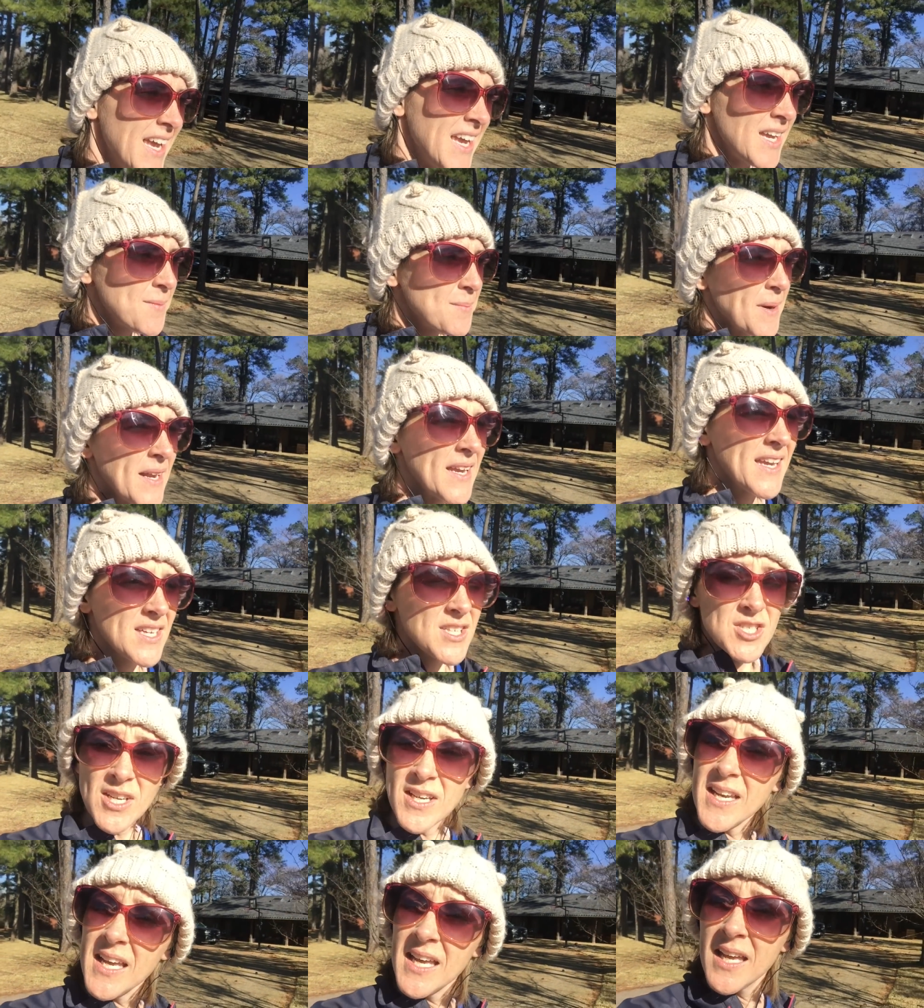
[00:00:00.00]
in my
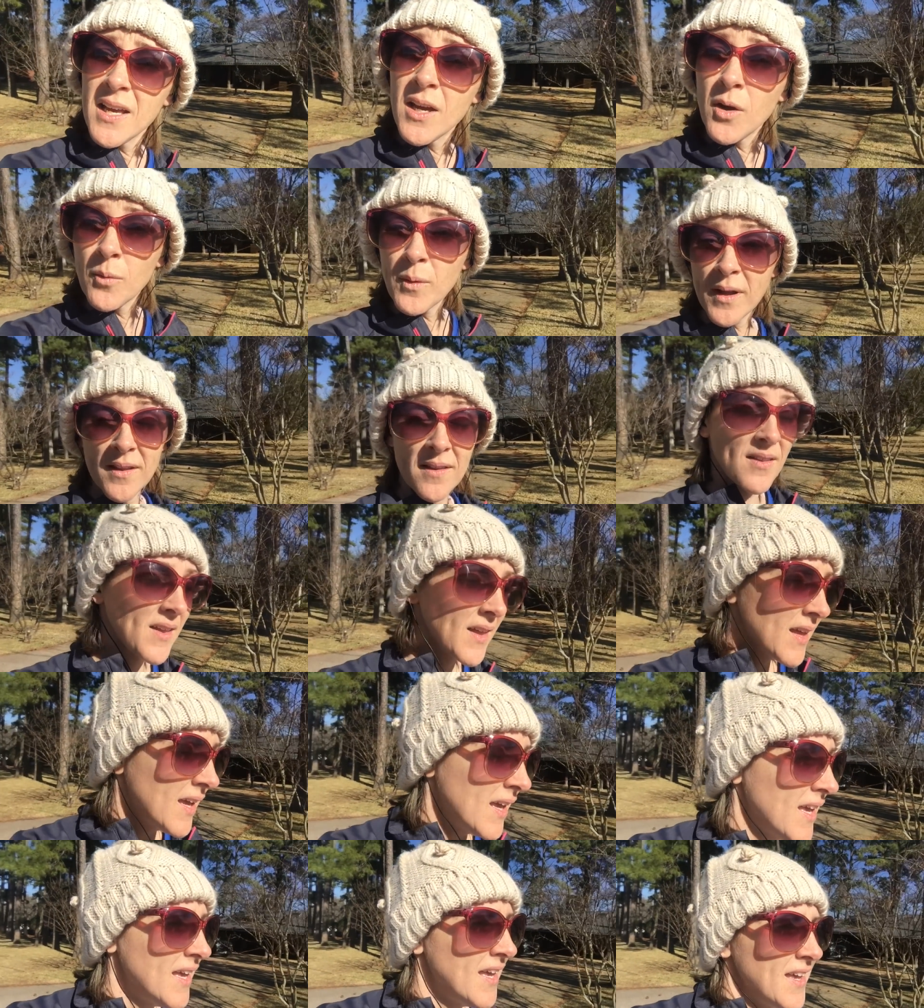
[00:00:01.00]
kitchen with
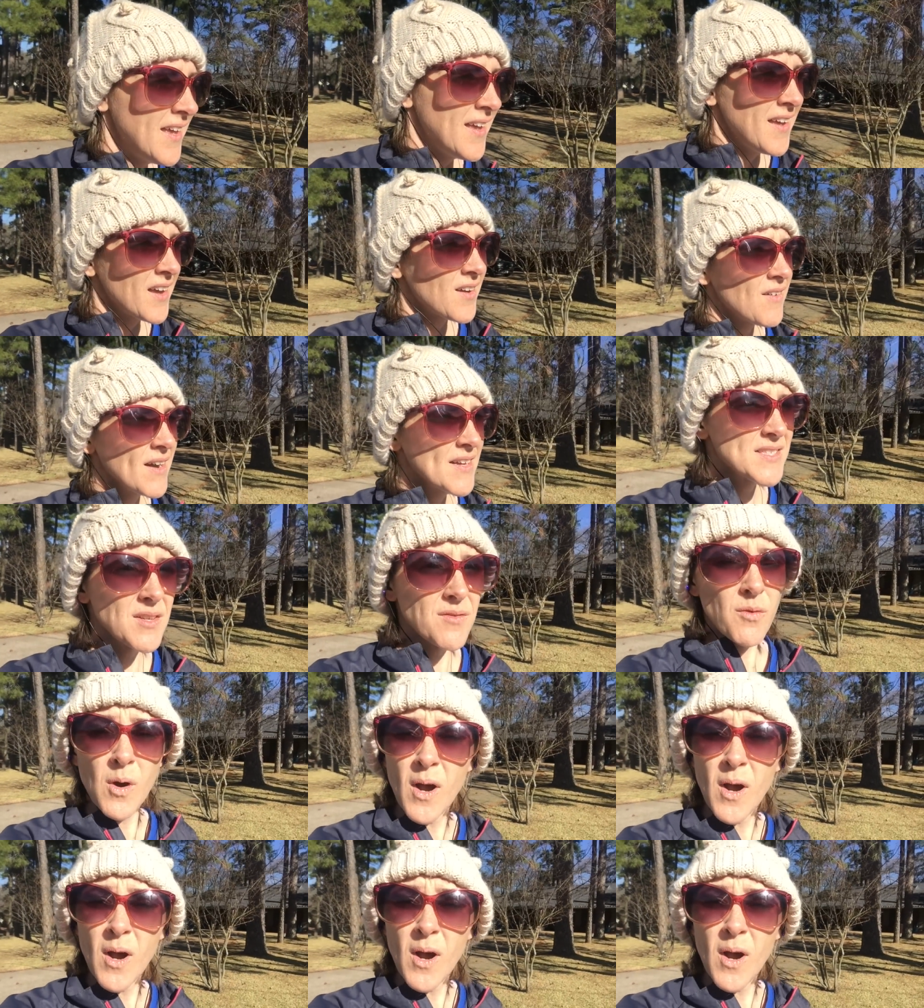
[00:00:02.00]
a glass of